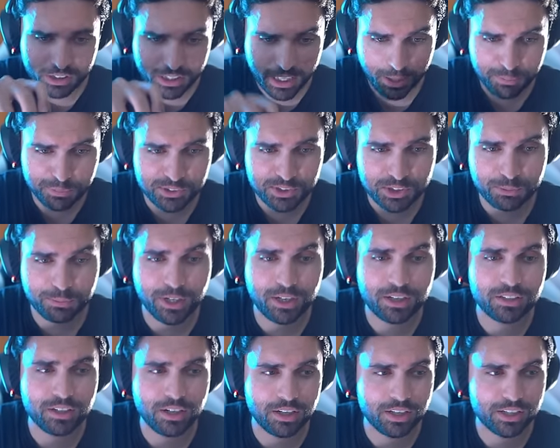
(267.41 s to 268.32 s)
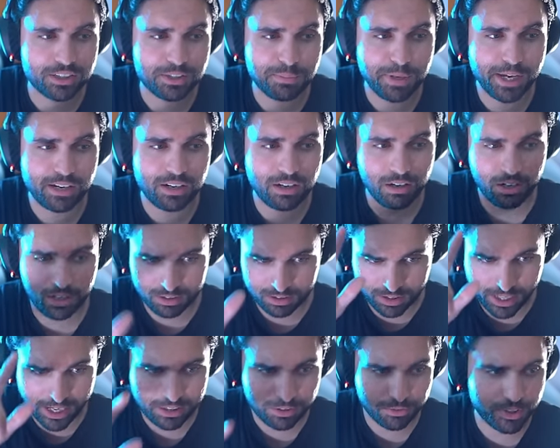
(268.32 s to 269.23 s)
Gamers demand all.
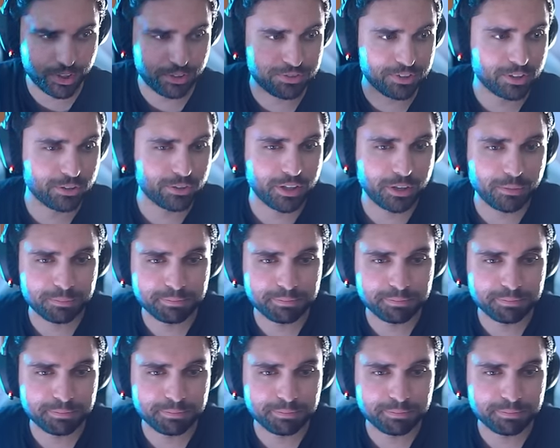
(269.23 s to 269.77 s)
Like the video if you agree.